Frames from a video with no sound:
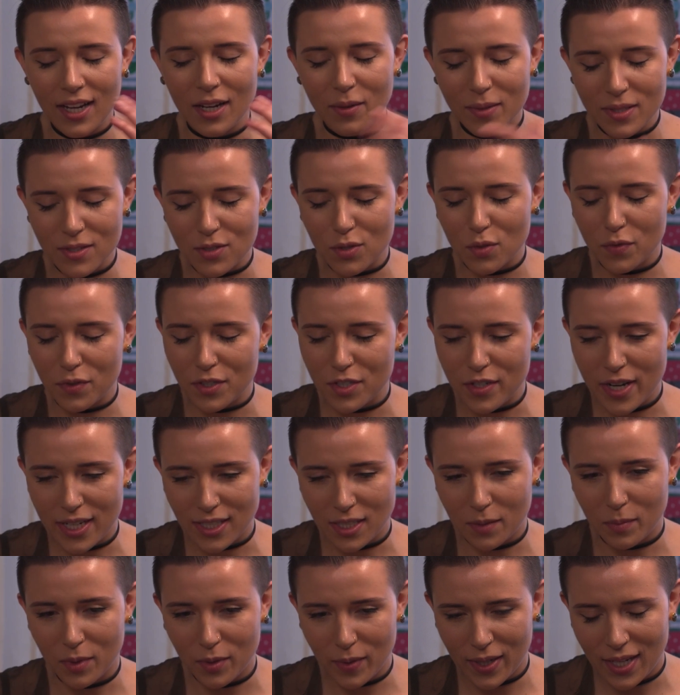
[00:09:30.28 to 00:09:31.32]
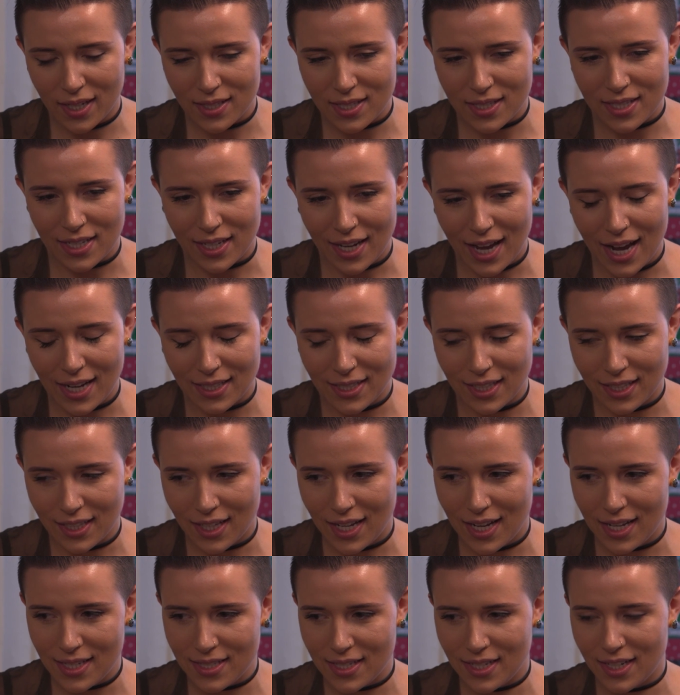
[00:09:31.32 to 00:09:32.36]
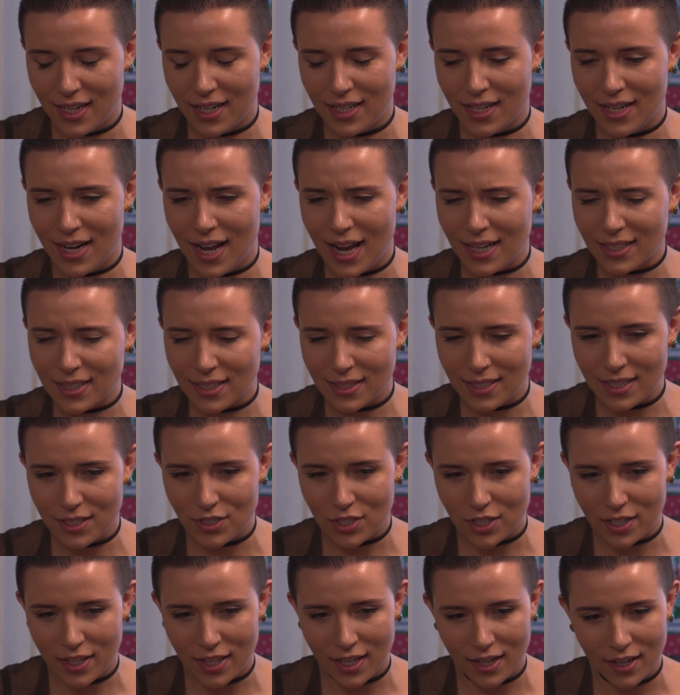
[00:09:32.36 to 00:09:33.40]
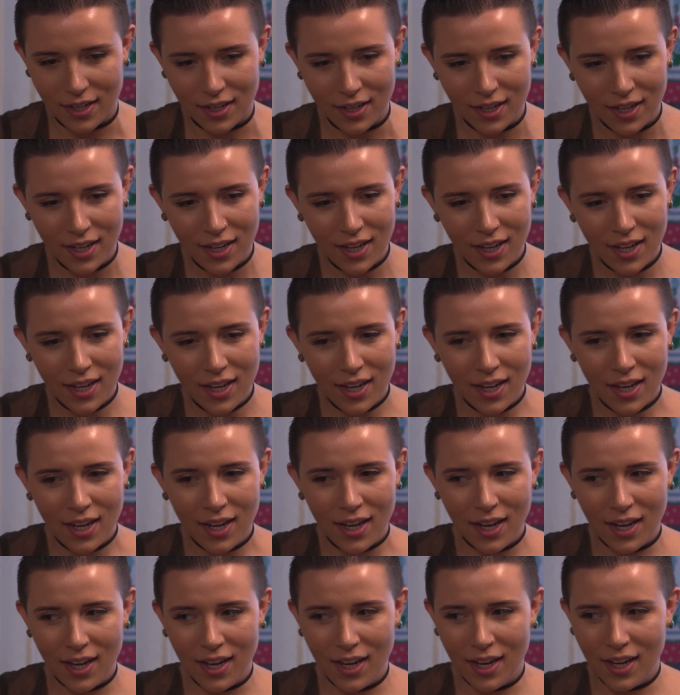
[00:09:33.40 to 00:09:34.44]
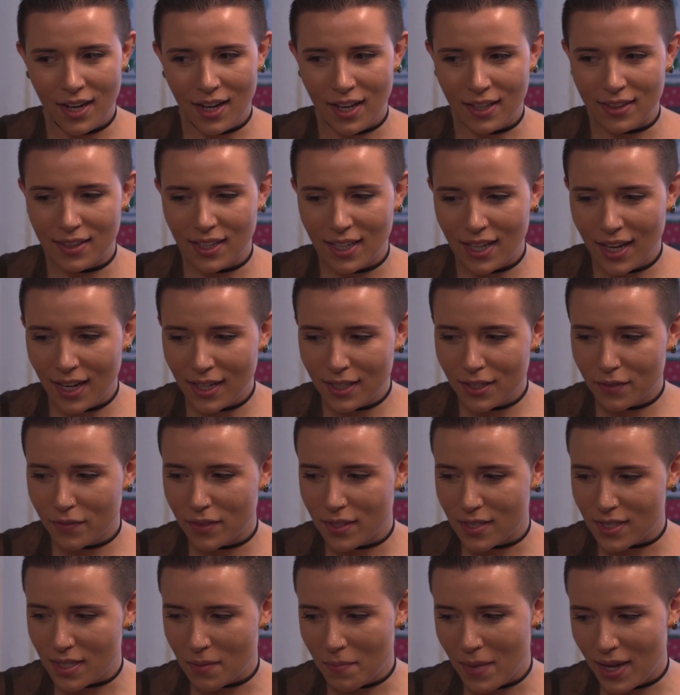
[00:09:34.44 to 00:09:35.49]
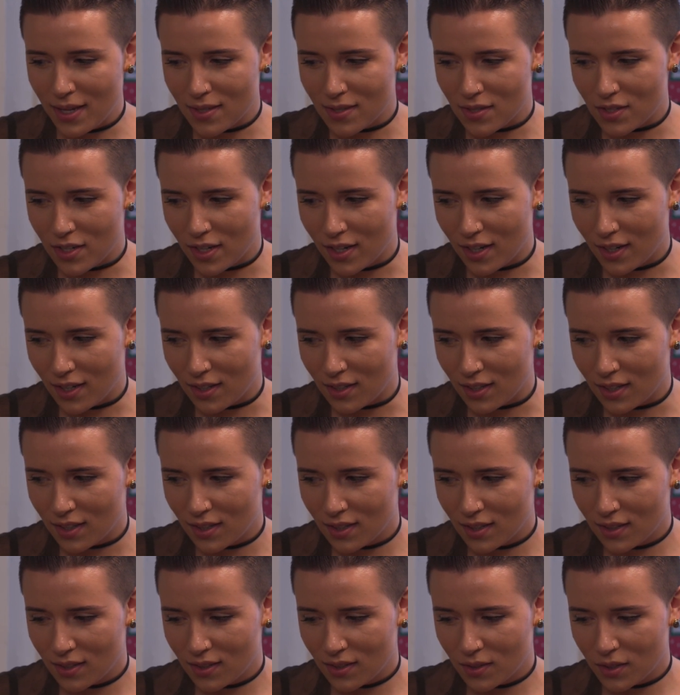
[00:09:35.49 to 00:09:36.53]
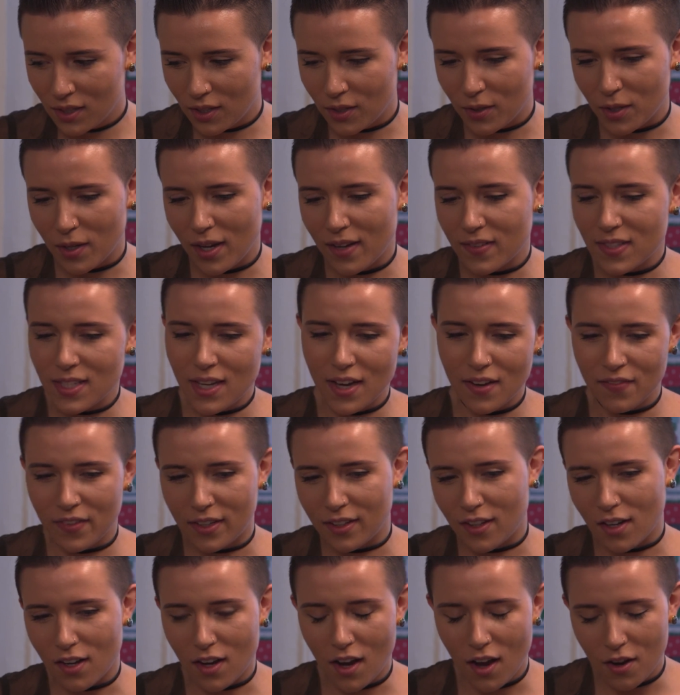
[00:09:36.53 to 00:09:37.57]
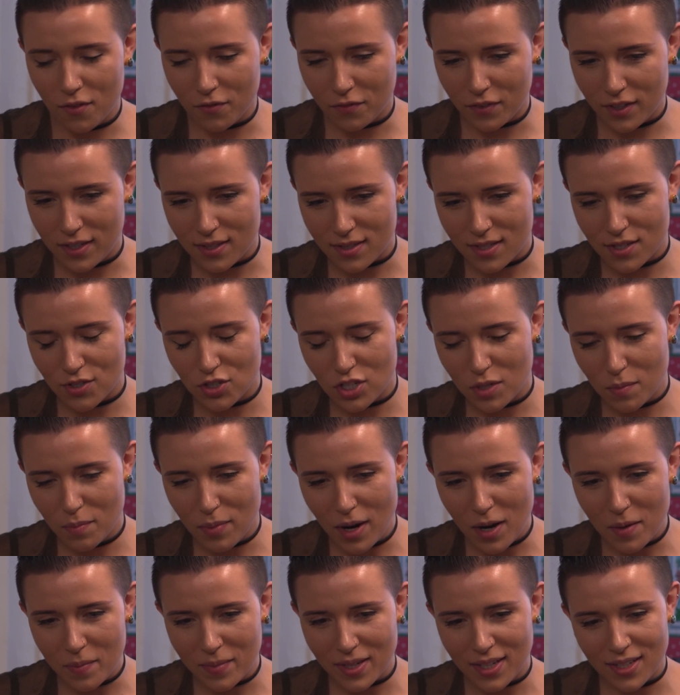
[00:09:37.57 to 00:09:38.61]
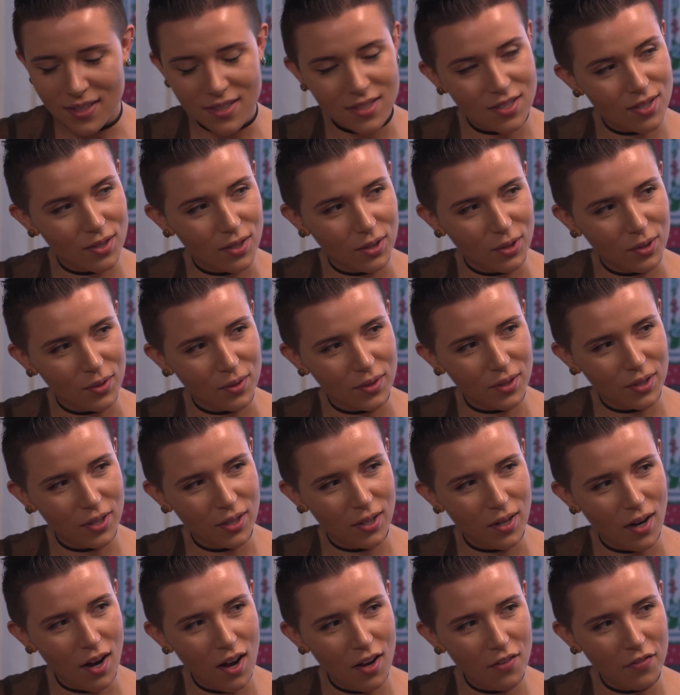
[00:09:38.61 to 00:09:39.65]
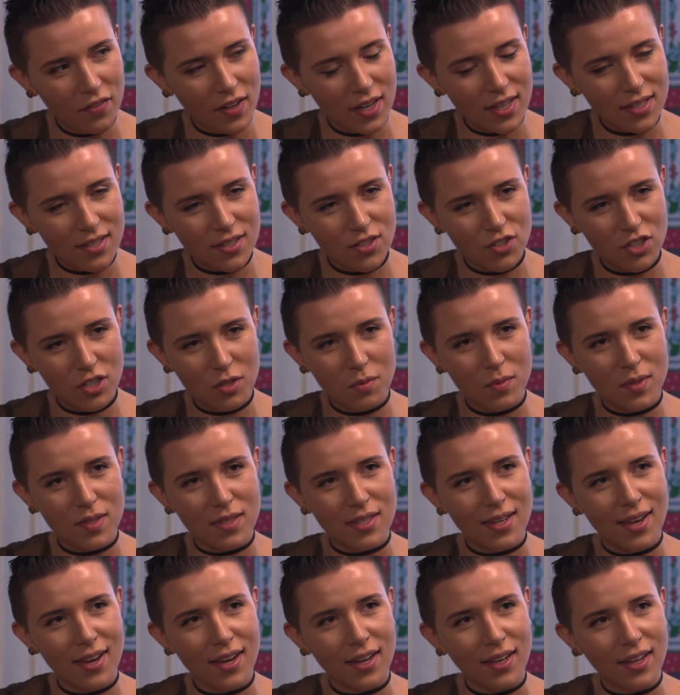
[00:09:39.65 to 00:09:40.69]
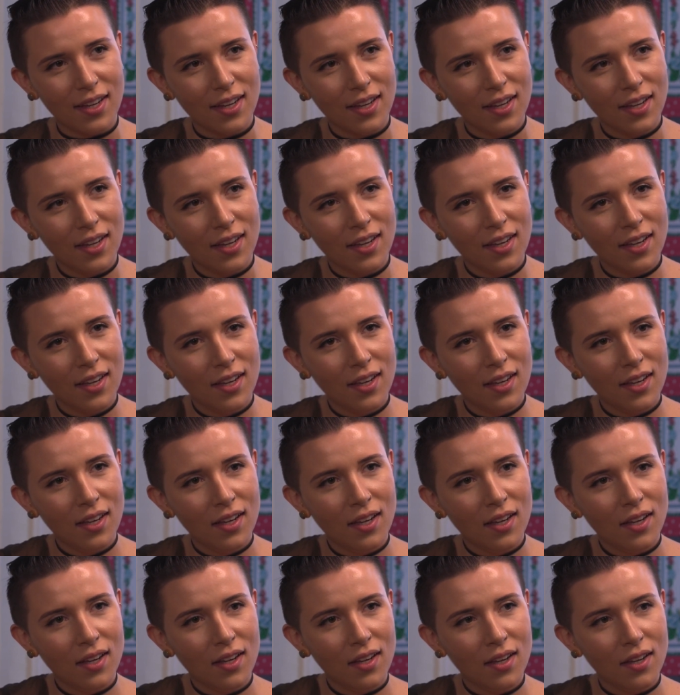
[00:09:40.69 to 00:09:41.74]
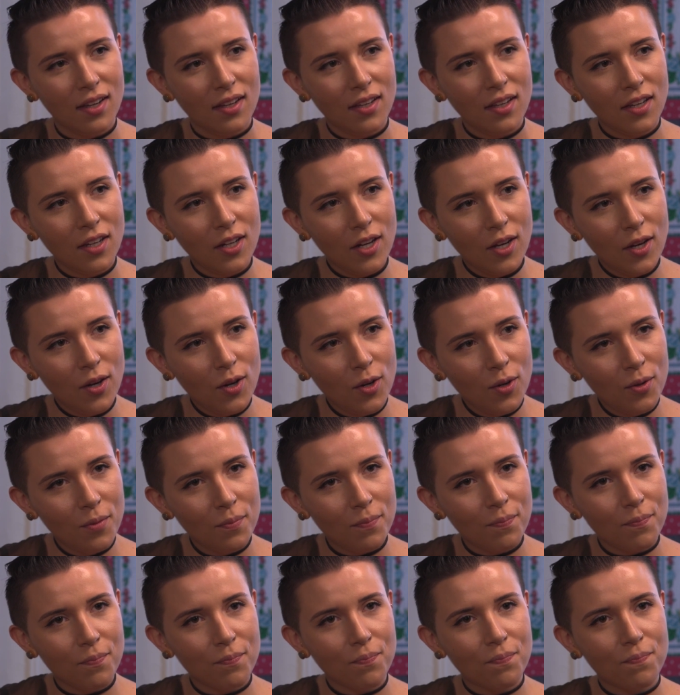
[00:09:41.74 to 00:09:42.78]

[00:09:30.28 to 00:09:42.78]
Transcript: I went to school for directing, but we had to take acting class, and I had an acting teacher there. And at the end of the semester, you know, you had to have like a conference, and she brought me into her office, and she was like, you know,